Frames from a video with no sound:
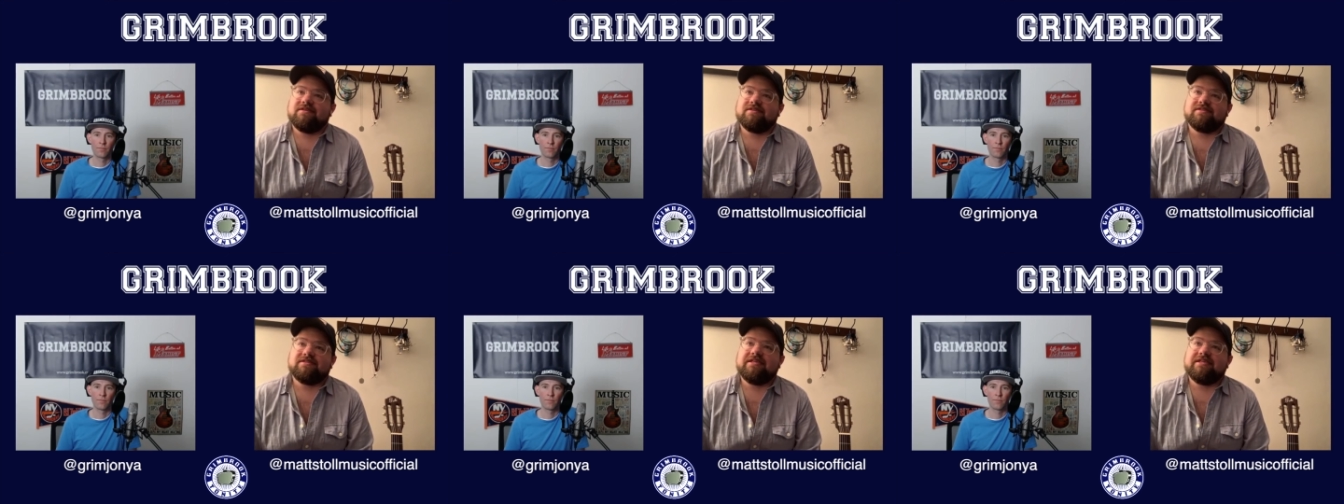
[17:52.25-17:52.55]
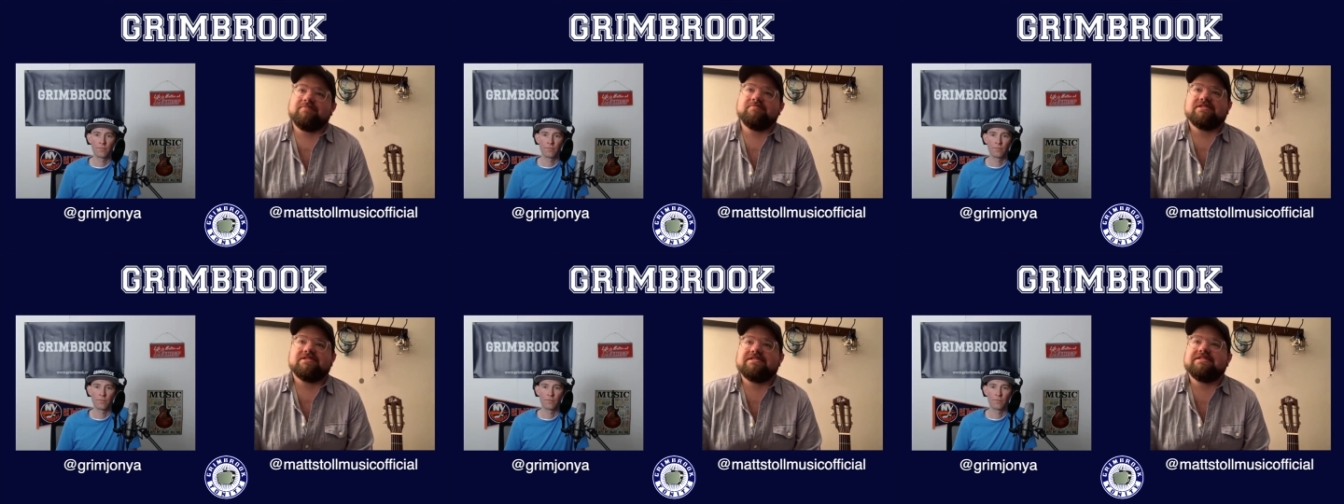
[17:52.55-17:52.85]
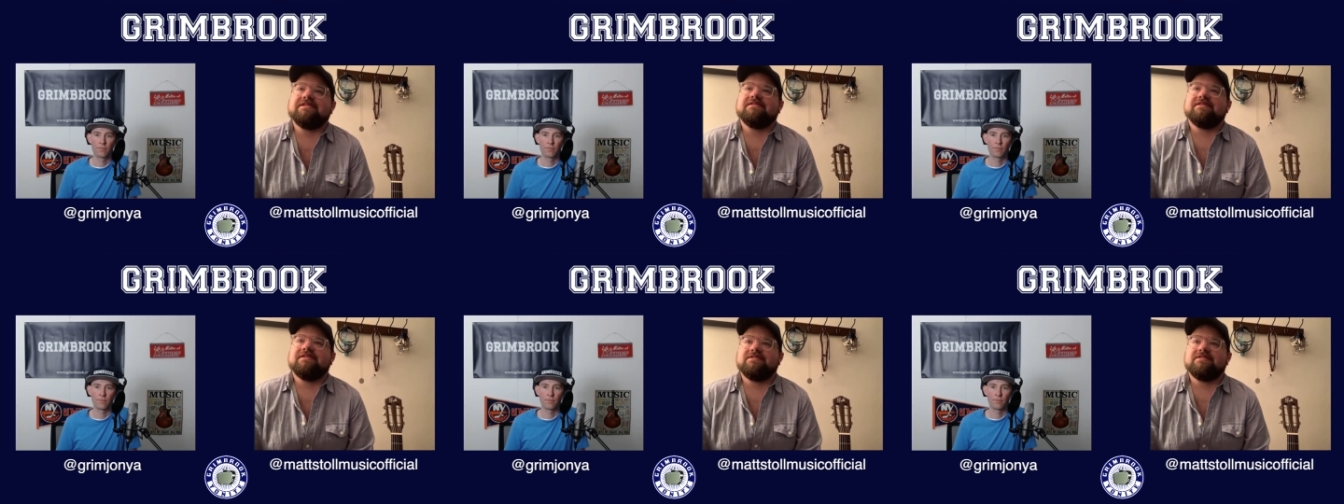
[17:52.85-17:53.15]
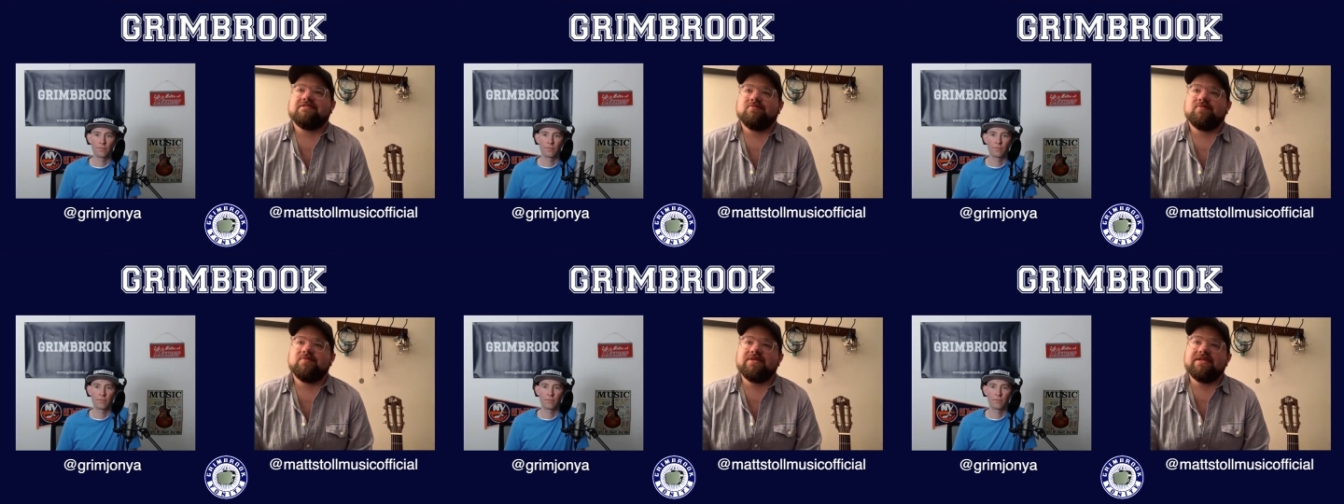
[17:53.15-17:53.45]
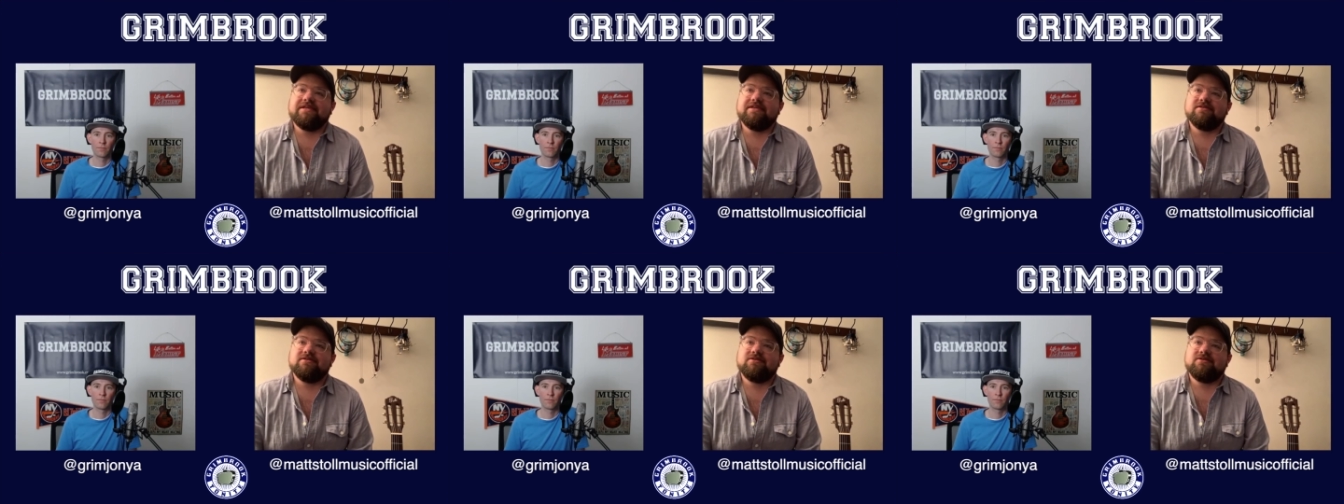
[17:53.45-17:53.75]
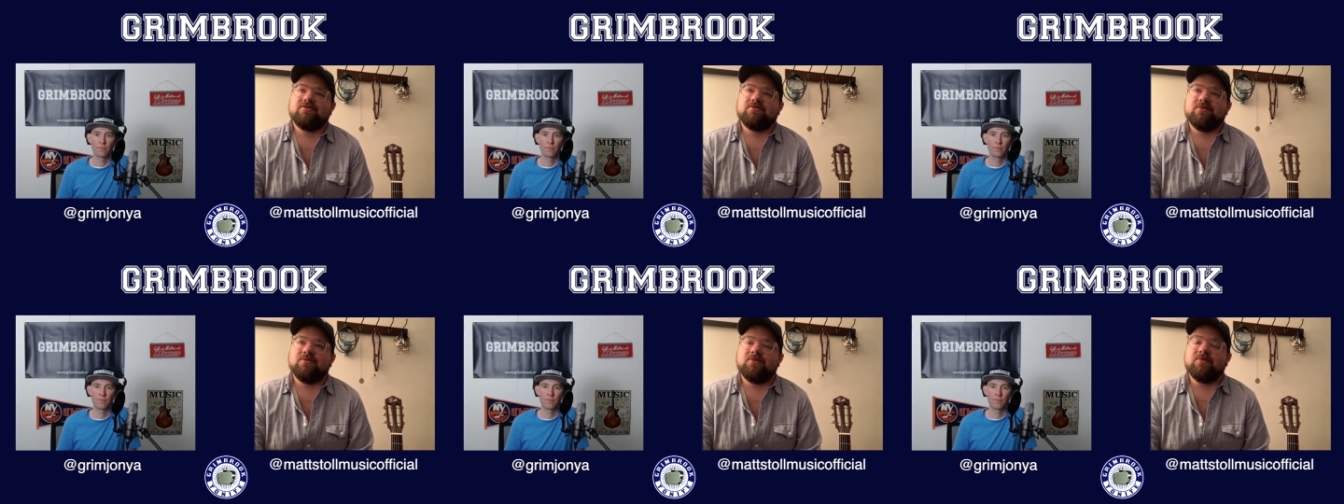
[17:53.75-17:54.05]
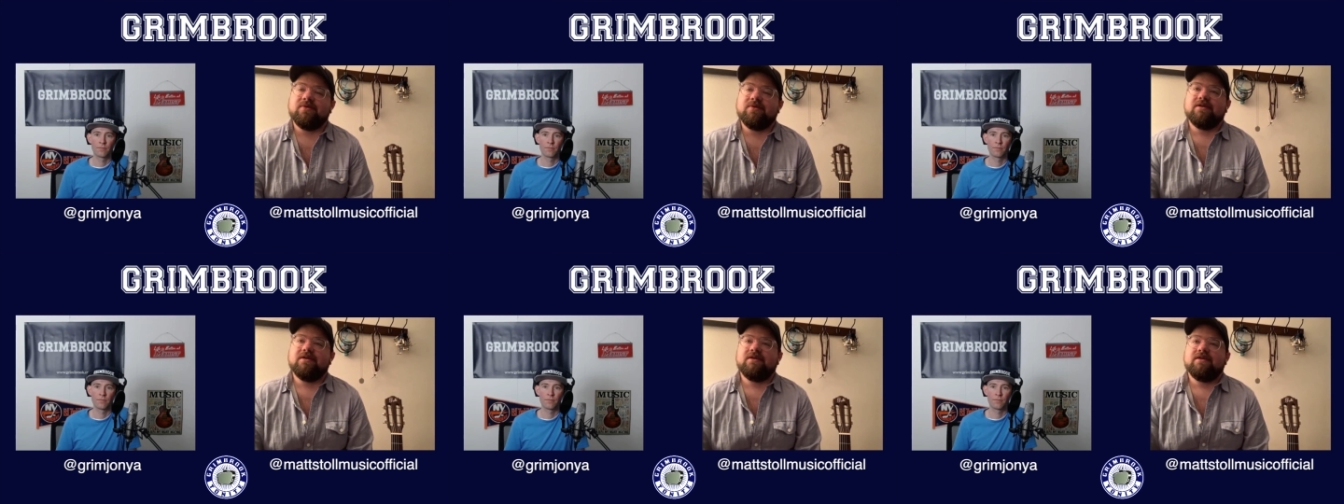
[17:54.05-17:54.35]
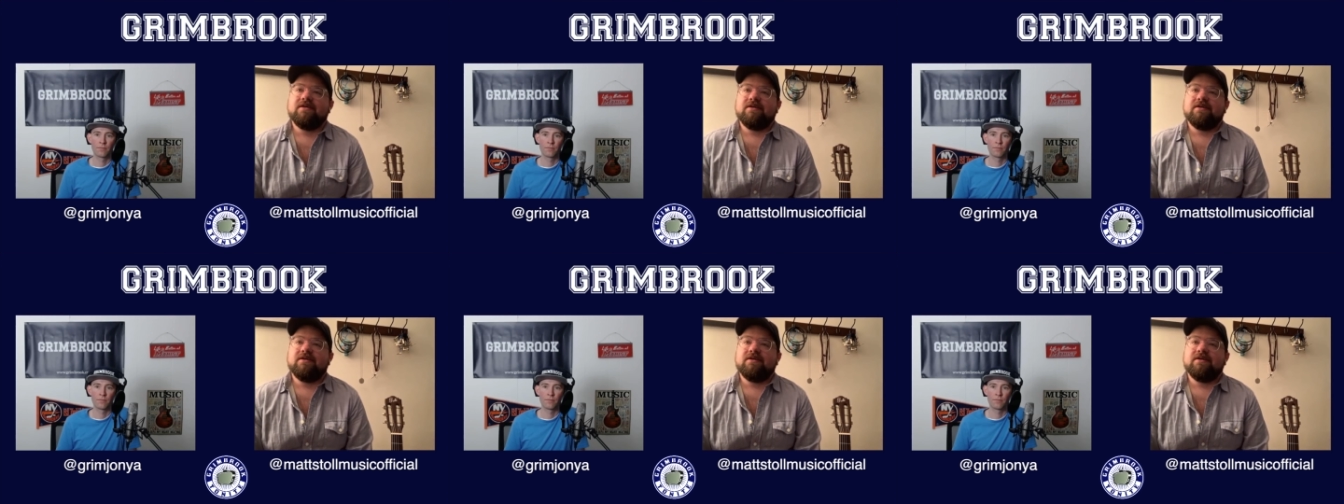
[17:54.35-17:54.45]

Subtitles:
it seems silly to me to